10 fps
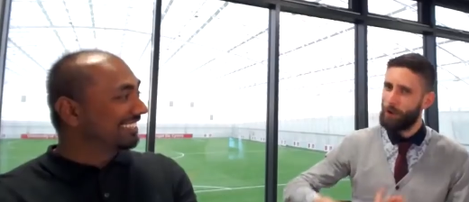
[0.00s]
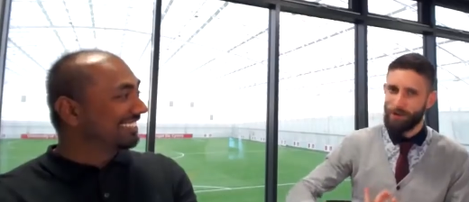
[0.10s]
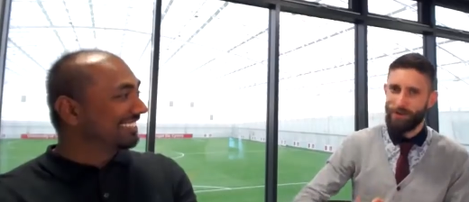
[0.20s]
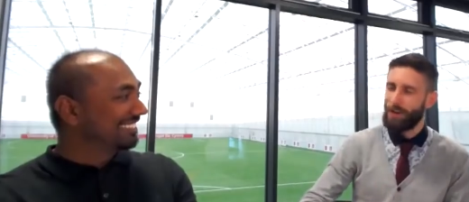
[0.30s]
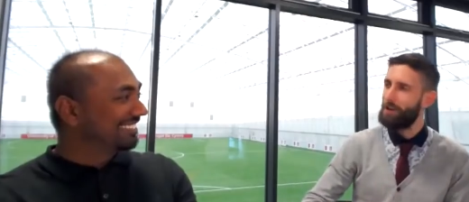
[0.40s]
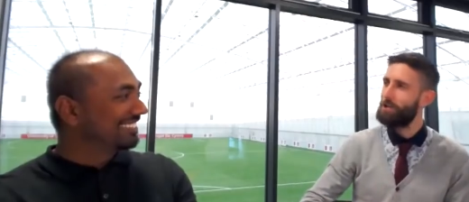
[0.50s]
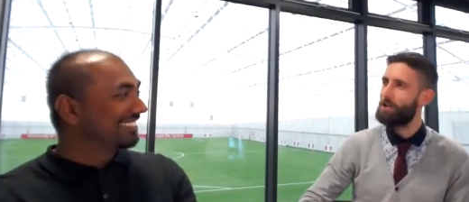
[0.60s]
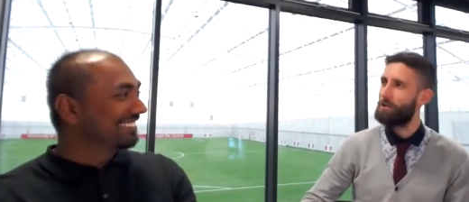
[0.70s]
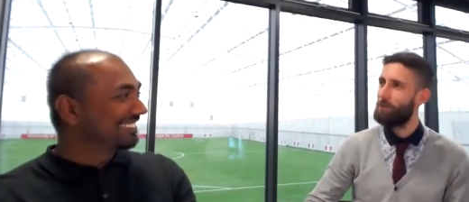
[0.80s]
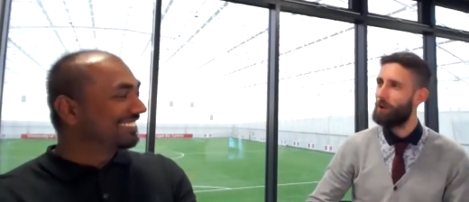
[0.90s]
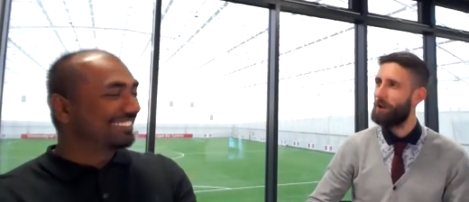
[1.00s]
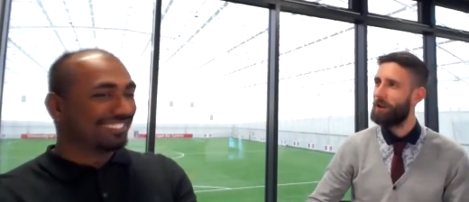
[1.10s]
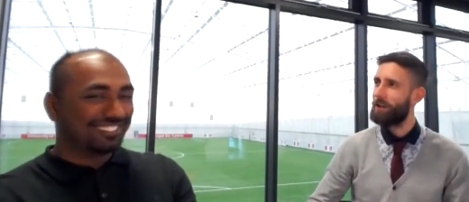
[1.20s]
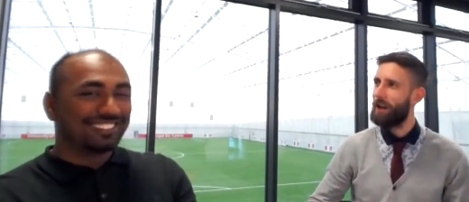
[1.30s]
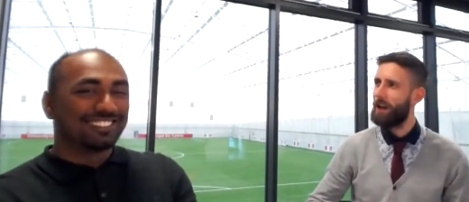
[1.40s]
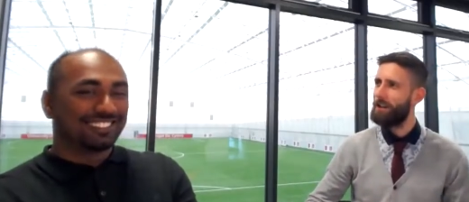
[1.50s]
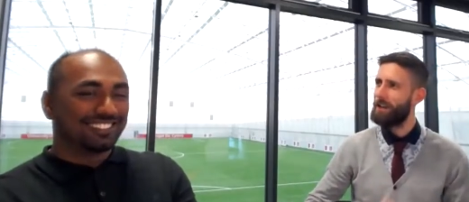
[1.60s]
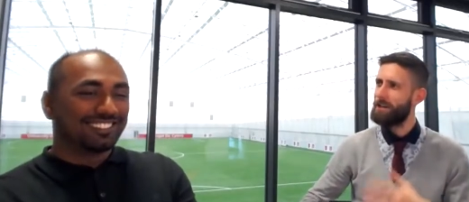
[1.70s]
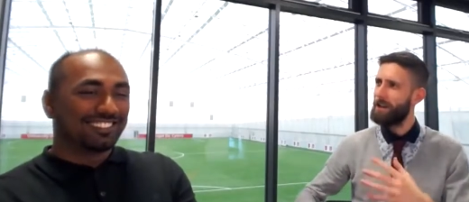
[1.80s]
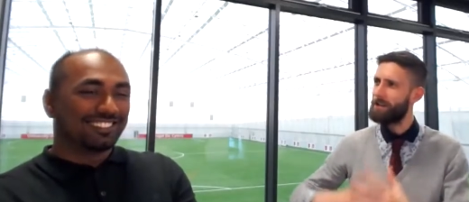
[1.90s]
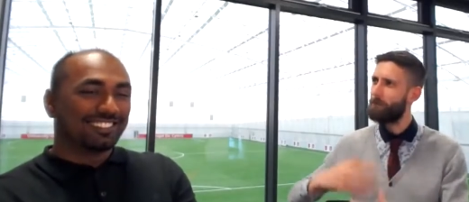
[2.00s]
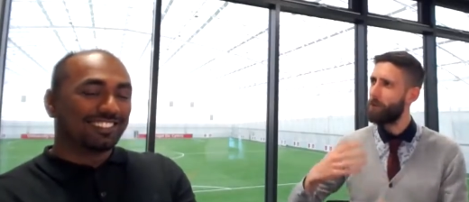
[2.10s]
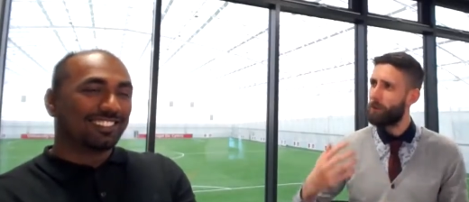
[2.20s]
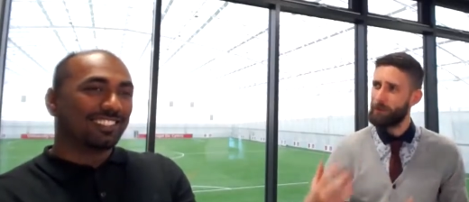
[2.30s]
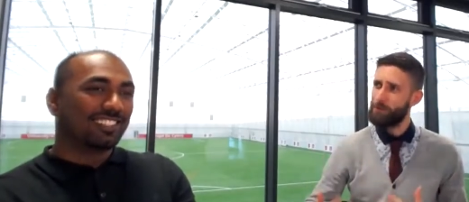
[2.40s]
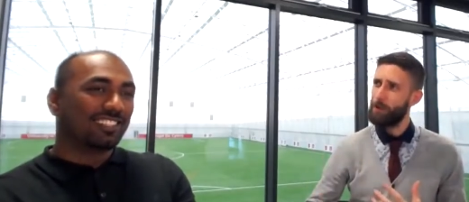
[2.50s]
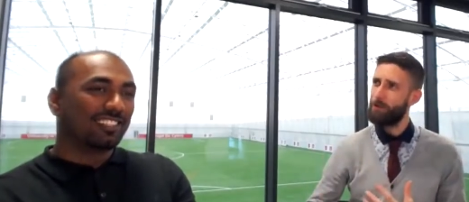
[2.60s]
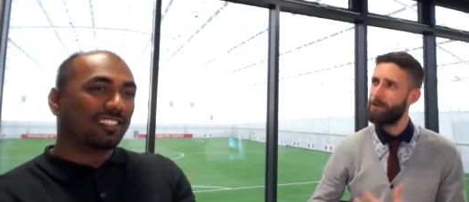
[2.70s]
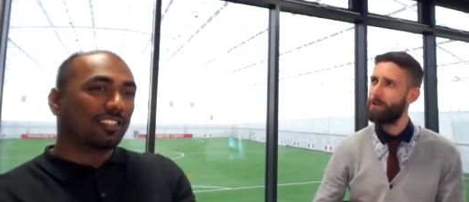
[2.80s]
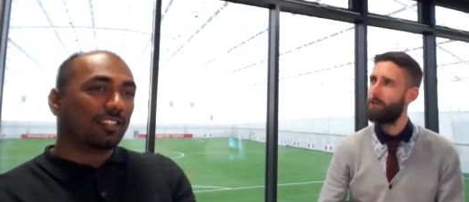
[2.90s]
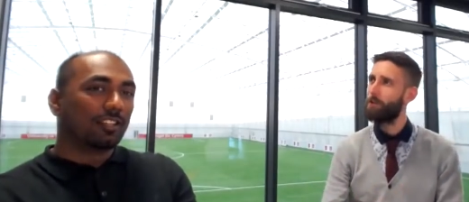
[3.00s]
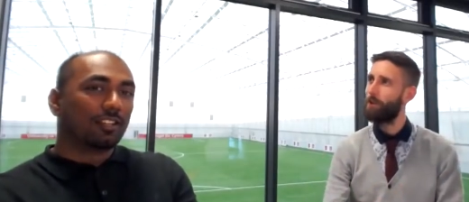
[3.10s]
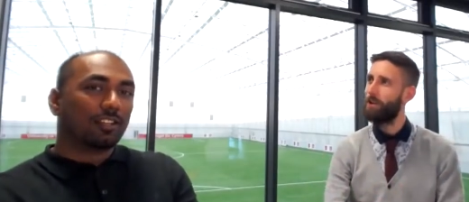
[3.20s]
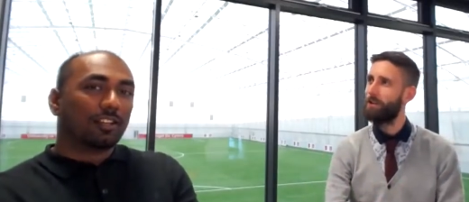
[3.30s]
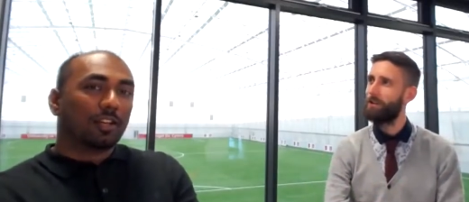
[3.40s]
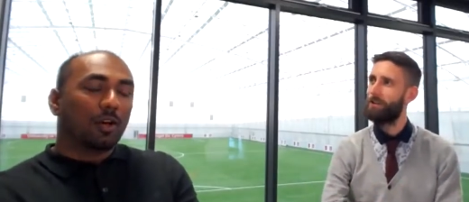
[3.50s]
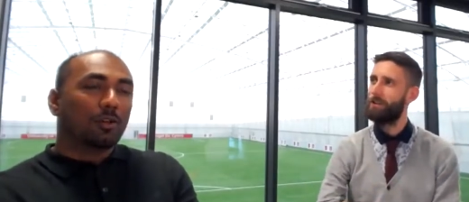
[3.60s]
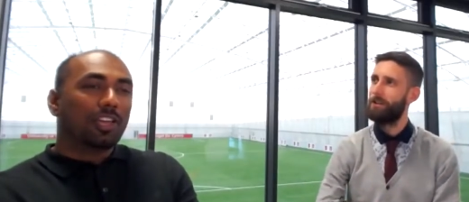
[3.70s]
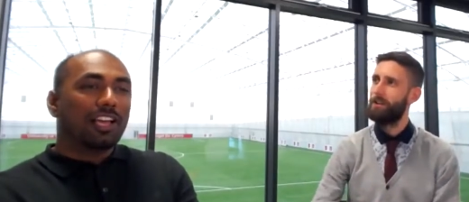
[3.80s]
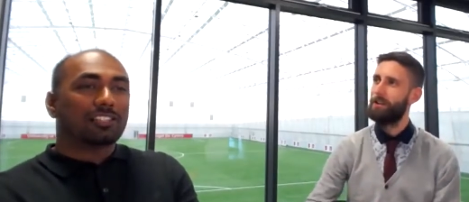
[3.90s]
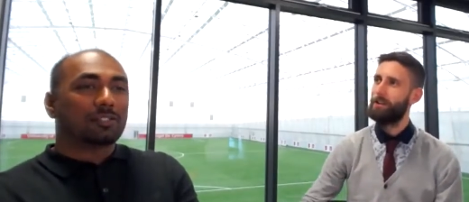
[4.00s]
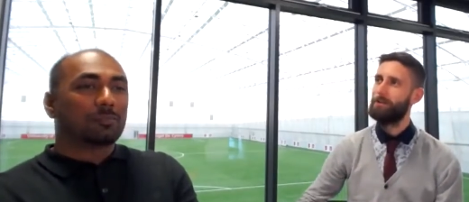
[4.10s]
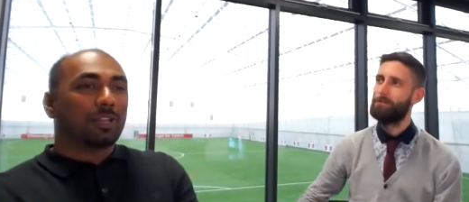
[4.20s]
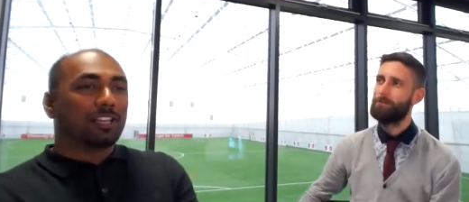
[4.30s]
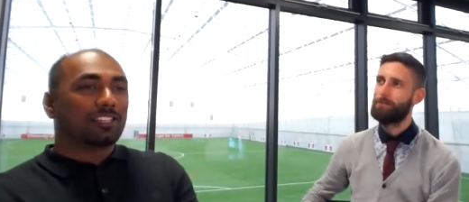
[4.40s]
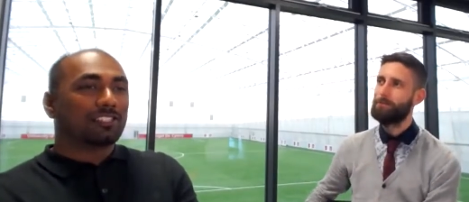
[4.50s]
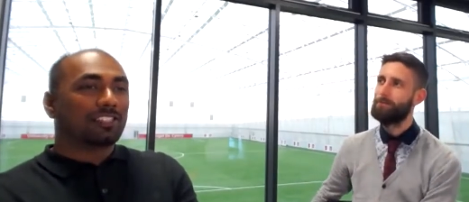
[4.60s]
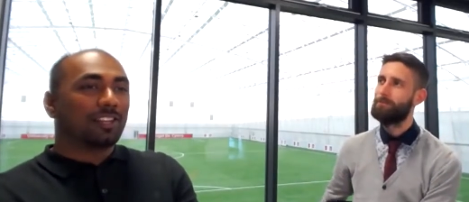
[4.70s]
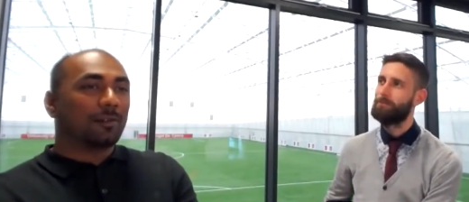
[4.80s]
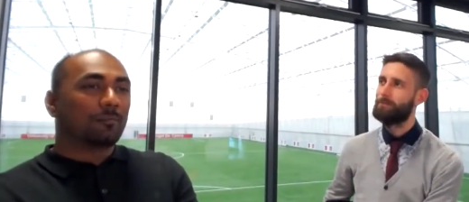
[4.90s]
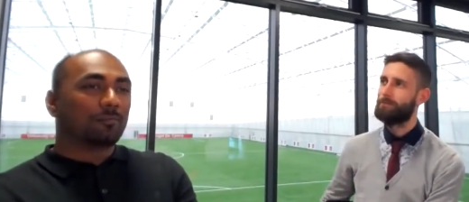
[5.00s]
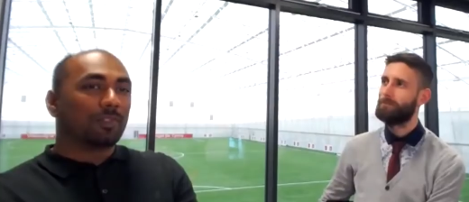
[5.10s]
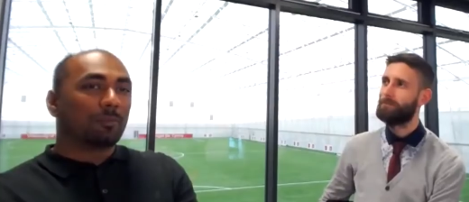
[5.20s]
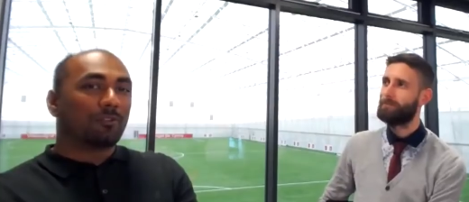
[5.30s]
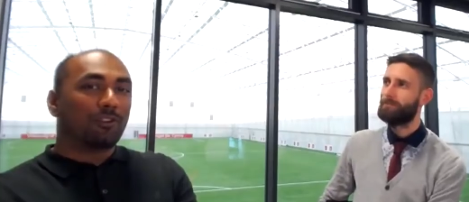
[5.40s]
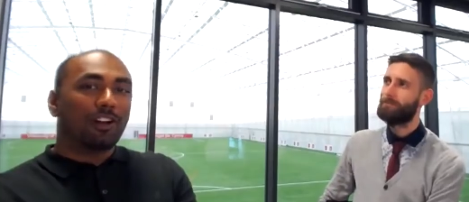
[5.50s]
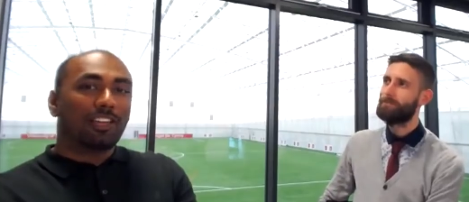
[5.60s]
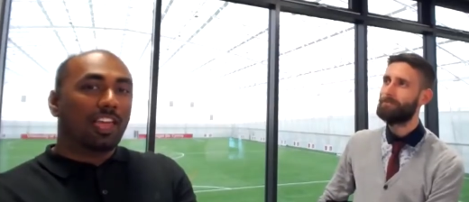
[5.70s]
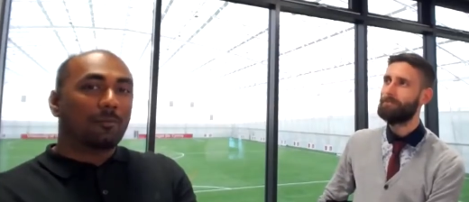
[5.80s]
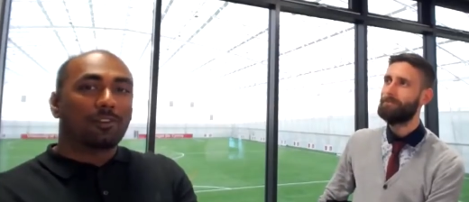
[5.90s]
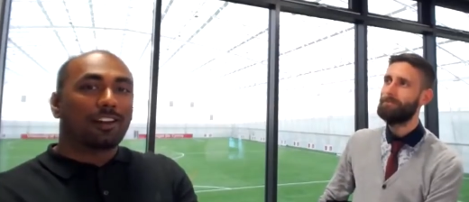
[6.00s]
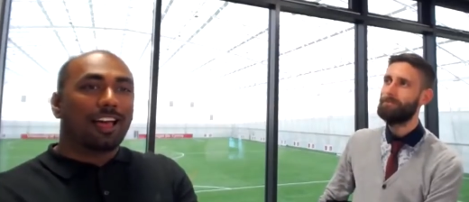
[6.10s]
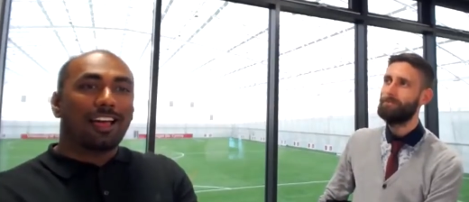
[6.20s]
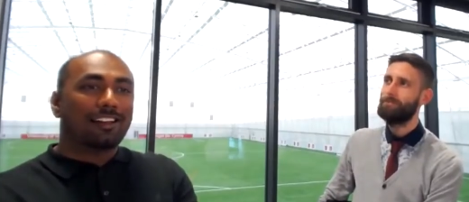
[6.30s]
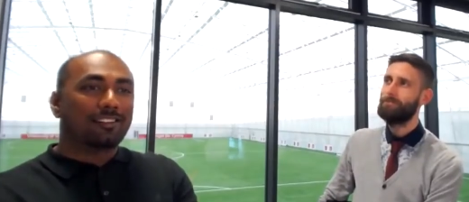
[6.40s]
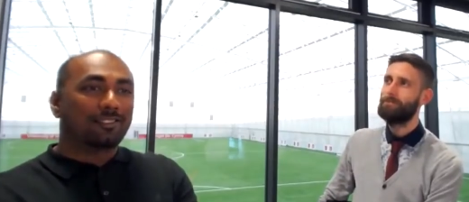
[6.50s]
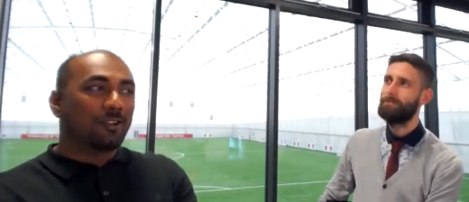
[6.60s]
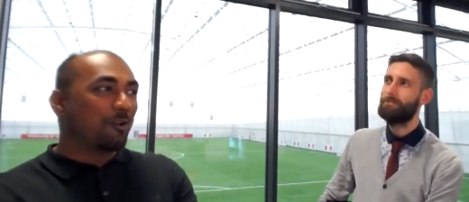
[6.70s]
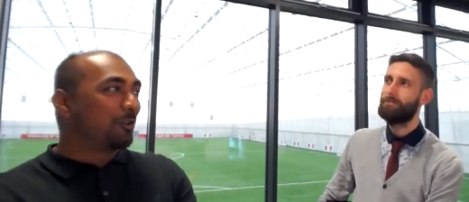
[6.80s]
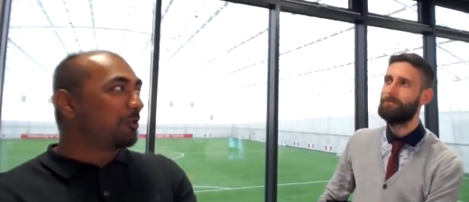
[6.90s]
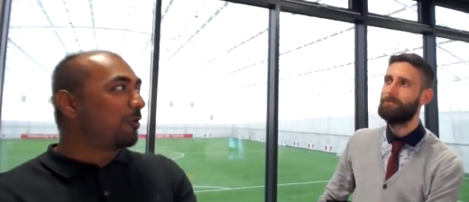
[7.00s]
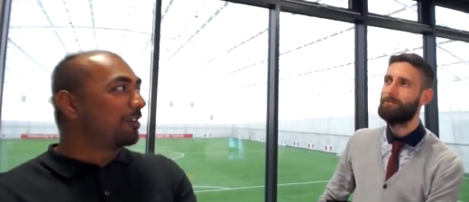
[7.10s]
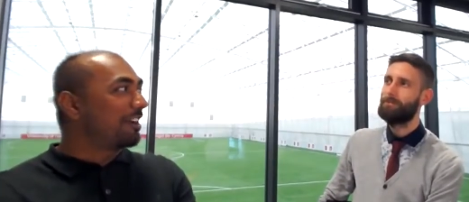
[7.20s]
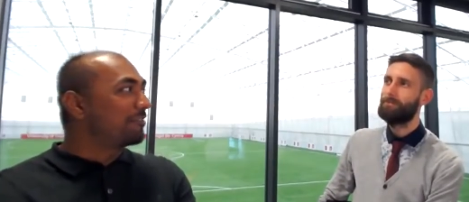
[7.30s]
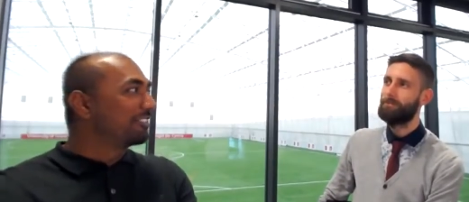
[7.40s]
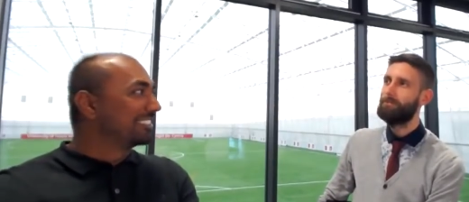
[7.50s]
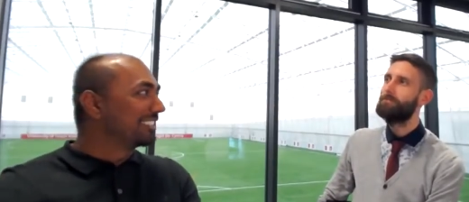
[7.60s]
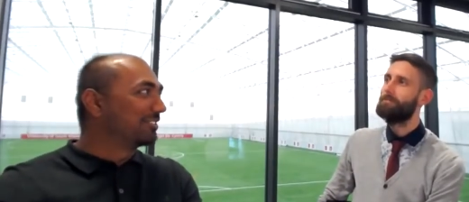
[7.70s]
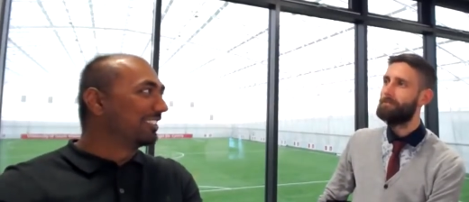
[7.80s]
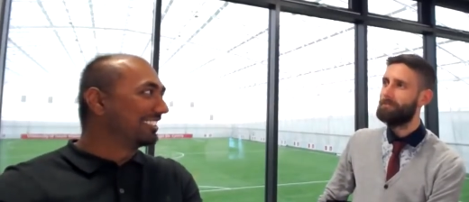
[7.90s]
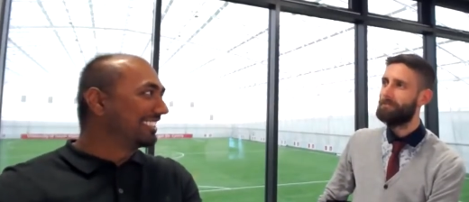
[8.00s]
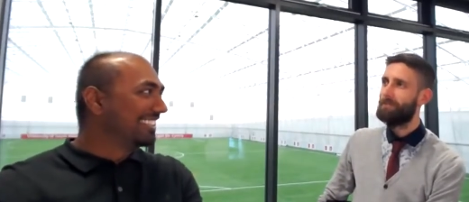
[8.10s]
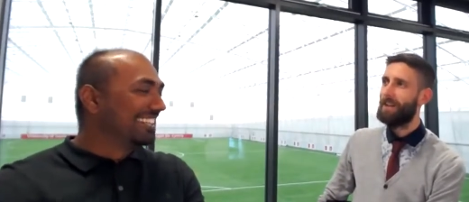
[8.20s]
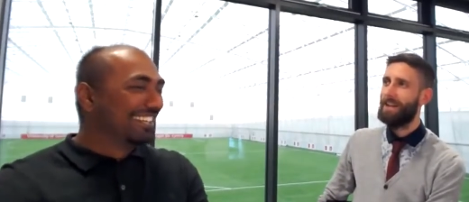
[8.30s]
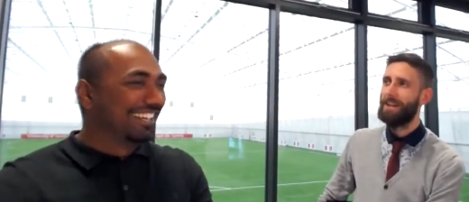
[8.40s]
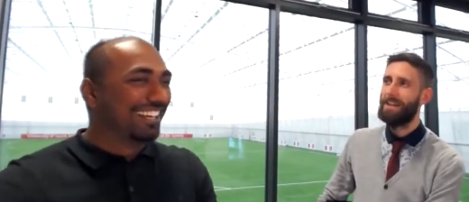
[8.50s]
Speaker 1: uh, yeah. presentation work. Uh, is, is, that something you have experienced of as well?
Speaker 2: Oh yes, because um, before I came here, I had no clue what referencing was,